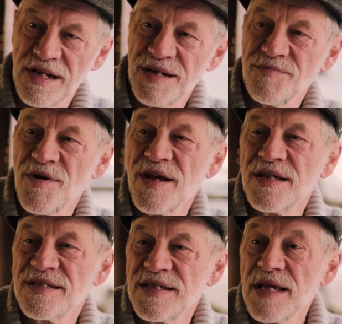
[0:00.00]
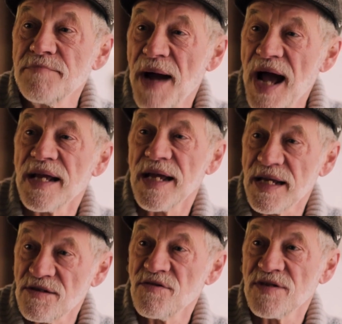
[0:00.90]
And I knew Grandpa
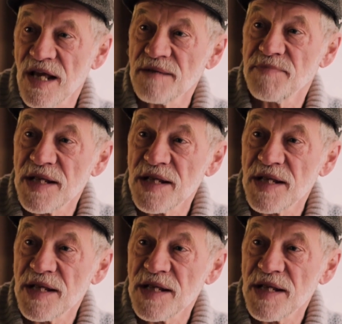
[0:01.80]
was right.